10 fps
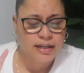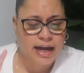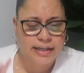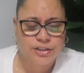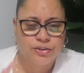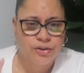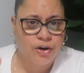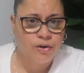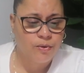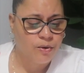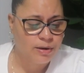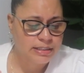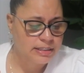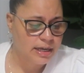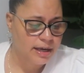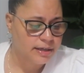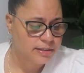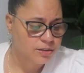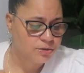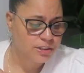as you know, once again,
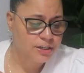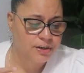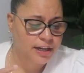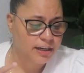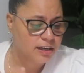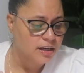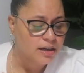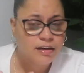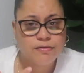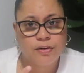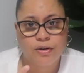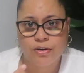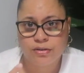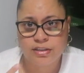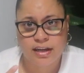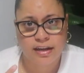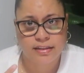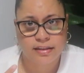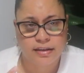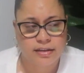it's no secret, I love all
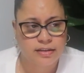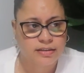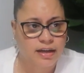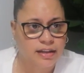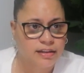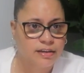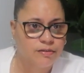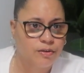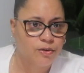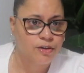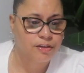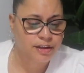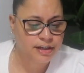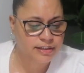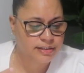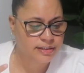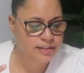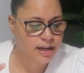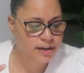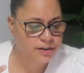tech things. I love all things
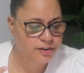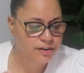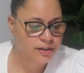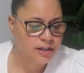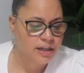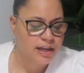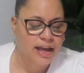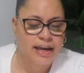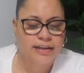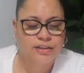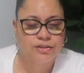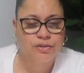designer. And